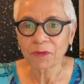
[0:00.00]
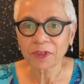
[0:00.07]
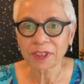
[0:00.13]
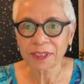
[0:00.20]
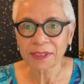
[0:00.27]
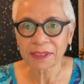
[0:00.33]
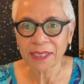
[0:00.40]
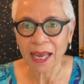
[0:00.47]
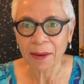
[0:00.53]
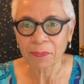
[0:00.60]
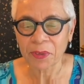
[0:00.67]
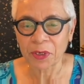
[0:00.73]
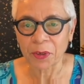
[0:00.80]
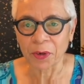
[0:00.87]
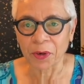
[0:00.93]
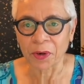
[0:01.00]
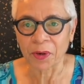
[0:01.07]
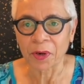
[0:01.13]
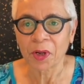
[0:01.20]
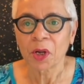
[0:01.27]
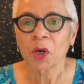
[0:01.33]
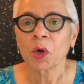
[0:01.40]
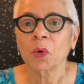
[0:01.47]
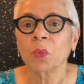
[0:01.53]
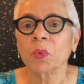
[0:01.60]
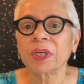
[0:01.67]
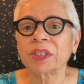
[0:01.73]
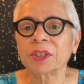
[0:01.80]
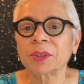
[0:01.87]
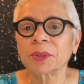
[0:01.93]
over to Zapier,
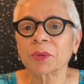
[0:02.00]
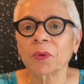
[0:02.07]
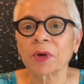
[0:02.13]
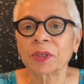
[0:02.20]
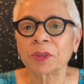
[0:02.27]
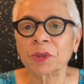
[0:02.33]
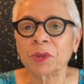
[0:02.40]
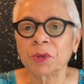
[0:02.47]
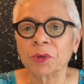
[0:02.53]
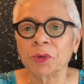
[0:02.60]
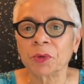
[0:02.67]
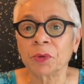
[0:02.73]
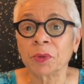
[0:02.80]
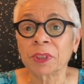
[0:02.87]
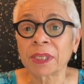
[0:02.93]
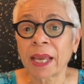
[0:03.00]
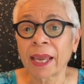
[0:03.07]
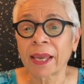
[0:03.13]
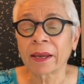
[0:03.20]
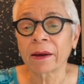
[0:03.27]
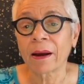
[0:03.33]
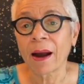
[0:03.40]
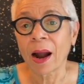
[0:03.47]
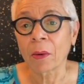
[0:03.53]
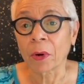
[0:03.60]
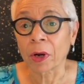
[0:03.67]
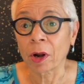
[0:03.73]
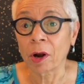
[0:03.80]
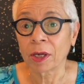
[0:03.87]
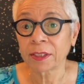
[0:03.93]
which is going to take
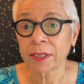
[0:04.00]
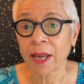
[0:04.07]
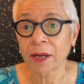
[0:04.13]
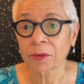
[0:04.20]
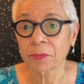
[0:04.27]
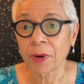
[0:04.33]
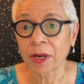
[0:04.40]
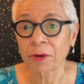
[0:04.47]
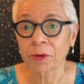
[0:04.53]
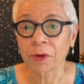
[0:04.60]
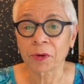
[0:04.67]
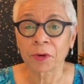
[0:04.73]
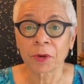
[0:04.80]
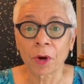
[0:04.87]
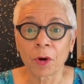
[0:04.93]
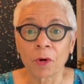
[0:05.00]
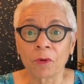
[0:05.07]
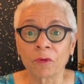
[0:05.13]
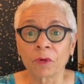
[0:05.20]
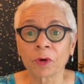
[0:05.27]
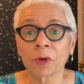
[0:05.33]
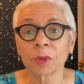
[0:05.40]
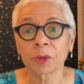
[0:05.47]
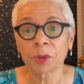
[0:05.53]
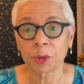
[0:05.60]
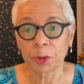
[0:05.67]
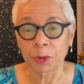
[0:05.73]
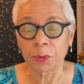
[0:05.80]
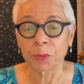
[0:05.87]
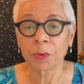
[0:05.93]
our contact record over
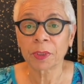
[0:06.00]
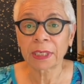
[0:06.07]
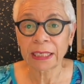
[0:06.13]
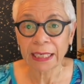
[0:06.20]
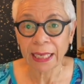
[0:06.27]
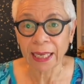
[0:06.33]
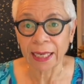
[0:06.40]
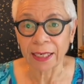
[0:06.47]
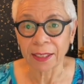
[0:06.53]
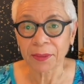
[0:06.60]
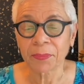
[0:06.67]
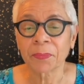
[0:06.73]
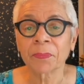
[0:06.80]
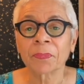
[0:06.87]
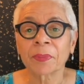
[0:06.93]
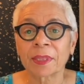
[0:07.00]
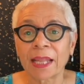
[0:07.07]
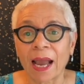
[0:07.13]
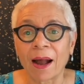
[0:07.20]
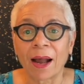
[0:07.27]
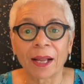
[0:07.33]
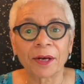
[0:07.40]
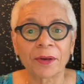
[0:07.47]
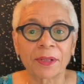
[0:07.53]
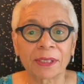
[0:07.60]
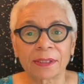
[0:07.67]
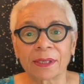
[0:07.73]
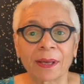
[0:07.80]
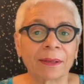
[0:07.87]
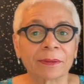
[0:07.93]
to Kit. Now, I know
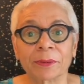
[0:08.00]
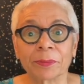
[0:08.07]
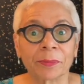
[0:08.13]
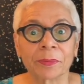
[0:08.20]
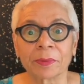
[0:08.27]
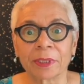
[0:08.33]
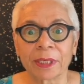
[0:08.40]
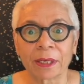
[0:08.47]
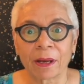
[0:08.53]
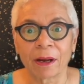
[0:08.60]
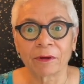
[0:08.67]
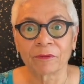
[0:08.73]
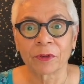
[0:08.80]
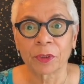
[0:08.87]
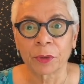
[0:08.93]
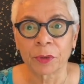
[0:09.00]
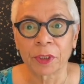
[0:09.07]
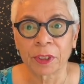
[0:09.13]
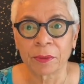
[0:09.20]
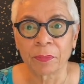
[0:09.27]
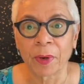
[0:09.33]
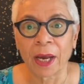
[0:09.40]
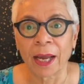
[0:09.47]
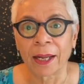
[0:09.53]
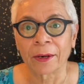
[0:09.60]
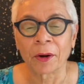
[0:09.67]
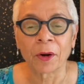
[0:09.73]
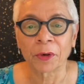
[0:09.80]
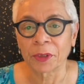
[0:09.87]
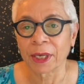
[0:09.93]
that sounds really convoluted,
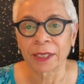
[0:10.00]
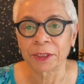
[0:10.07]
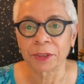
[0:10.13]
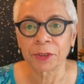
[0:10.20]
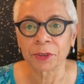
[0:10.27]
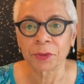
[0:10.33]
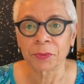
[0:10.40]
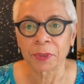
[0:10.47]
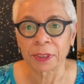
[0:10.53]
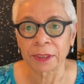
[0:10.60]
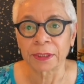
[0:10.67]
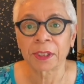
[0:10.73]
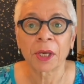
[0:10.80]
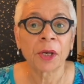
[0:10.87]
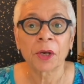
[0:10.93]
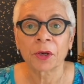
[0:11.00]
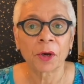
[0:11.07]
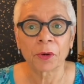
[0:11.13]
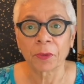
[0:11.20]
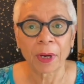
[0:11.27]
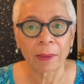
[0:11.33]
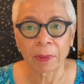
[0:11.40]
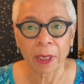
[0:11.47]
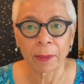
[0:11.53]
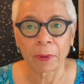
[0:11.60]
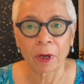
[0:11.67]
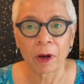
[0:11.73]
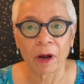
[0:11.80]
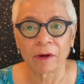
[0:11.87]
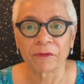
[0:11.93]
but all you had to do is go grab a
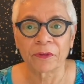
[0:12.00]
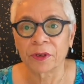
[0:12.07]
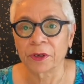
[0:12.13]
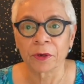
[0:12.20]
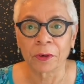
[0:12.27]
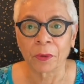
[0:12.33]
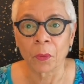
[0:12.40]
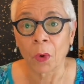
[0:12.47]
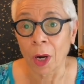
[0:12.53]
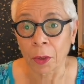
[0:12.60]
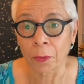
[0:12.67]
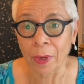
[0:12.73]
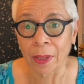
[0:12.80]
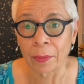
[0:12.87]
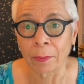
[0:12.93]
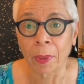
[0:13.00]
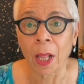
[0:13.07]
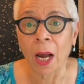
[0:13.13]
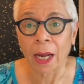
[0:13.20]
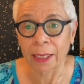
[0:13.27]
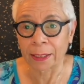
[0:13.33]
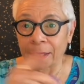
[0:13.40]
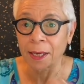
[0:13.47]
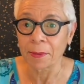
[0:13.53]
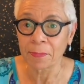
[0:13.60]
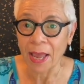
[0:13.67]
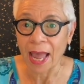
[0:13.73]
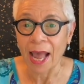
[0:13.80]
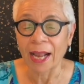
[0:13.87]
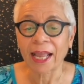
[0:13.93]
cup of coffee or walk around the block and
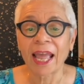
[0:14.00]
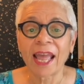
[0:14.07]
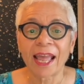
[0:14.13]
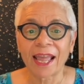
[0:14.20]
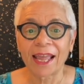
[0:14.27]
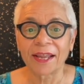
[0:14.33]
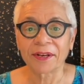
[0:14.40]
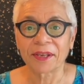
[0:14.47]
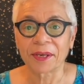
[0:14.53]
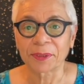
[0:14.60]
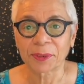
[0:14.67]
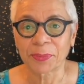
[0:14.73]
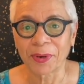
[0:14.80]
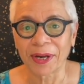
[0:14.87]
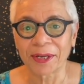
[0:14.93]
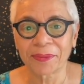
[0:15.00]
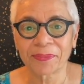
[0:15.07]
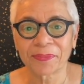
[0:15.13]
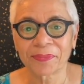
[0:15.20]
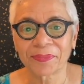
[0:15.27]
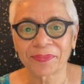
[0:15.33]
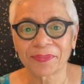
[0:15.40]
come back. And guess what?